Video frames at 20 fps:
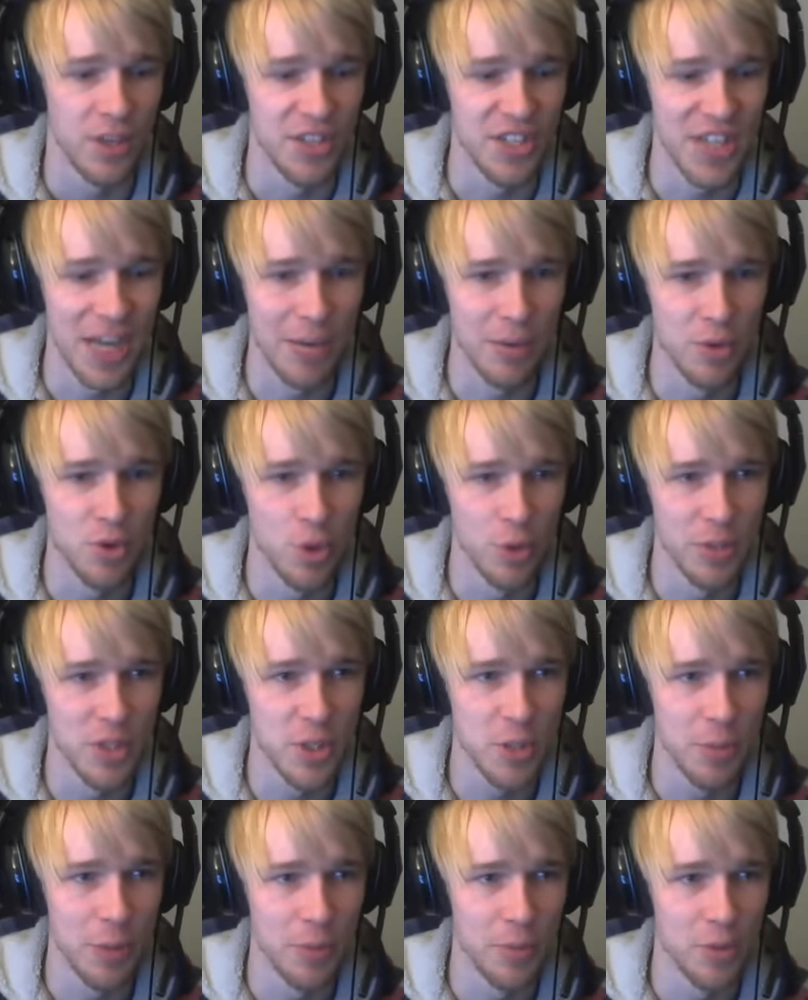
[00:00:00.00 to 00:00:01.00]
The damage will
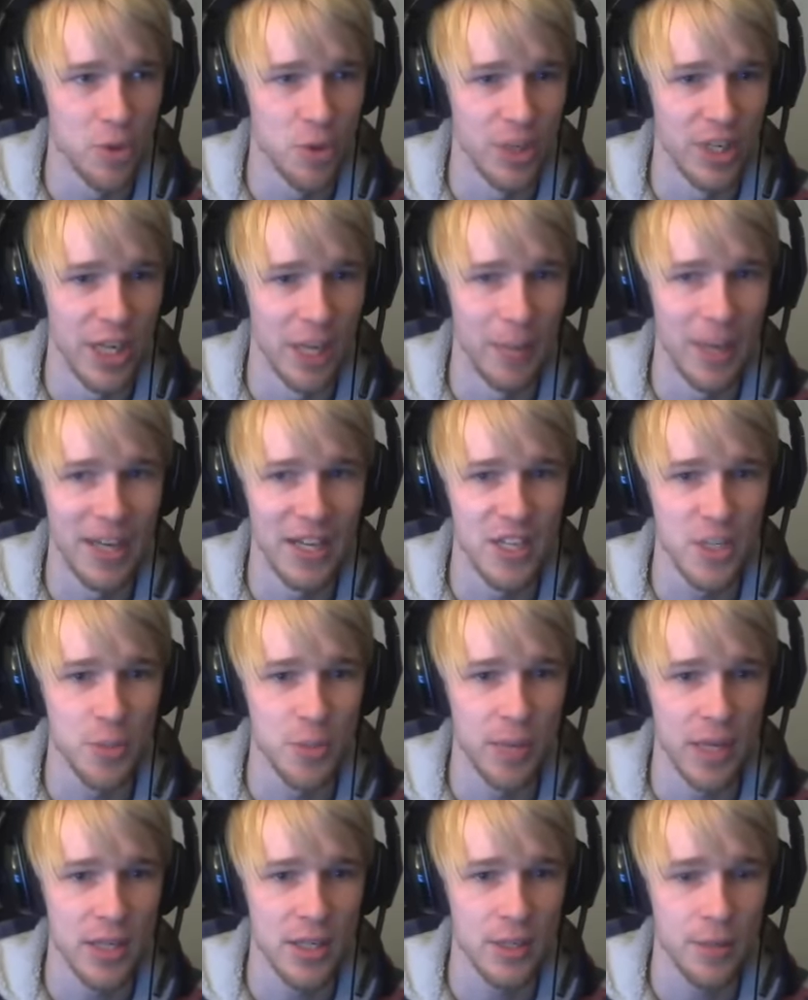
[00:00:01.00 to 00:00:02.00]
be split between him and his
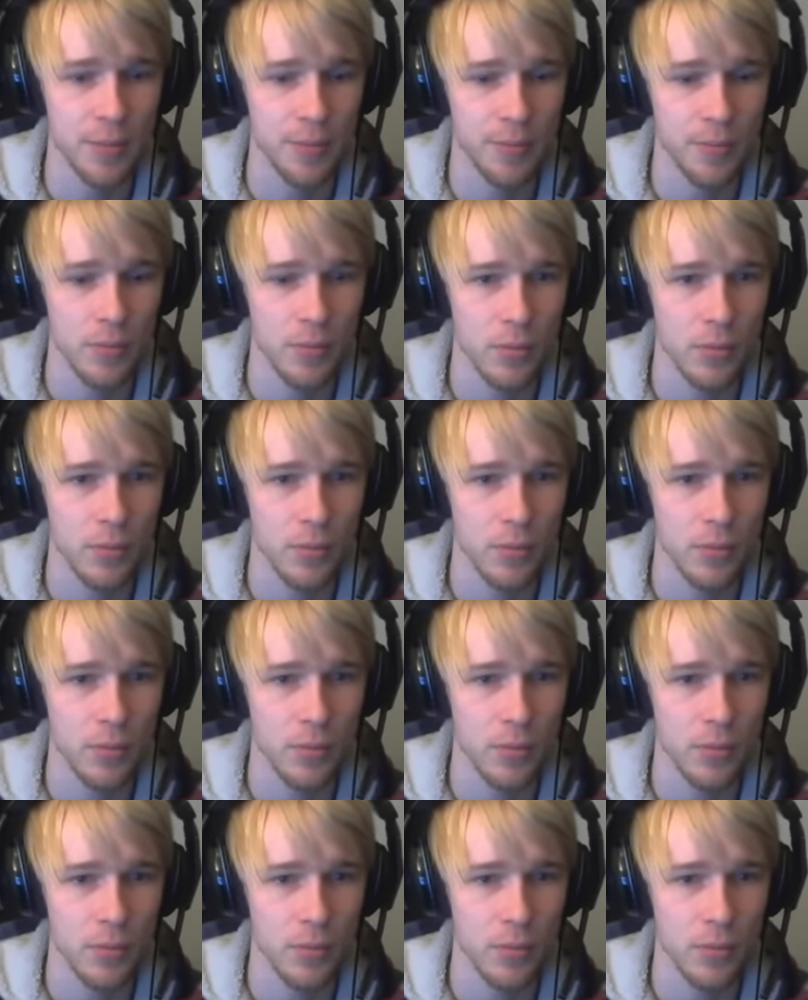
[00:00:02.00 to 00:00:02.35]
pet.